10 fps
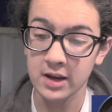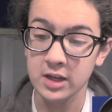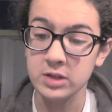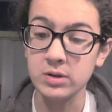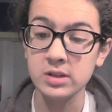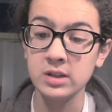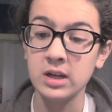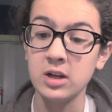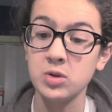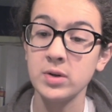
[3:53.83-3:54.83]
You also
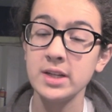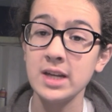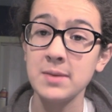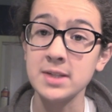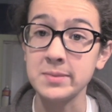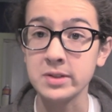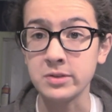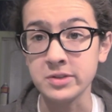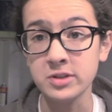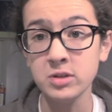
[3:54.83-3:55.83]
get a 20 times
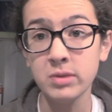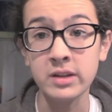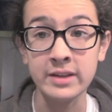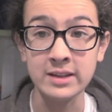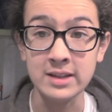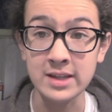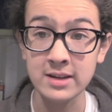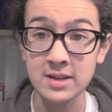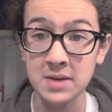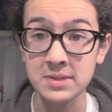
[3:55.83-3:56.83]
optical zoom, unlike the
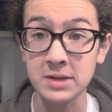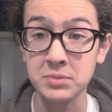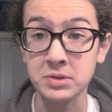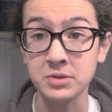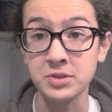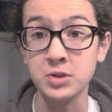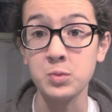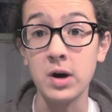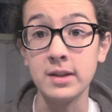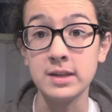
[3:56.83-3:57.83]
10 times optical zoom
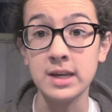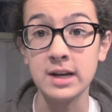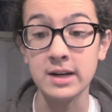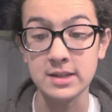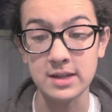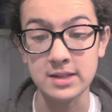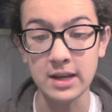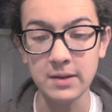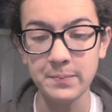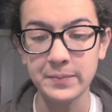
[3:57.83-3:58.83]
on the Canon
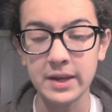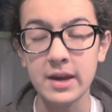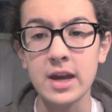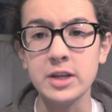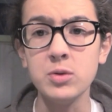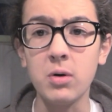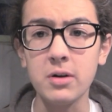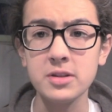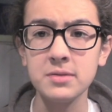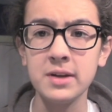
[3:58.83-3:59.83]
XA10. You
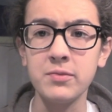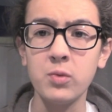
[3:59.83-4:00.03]
also get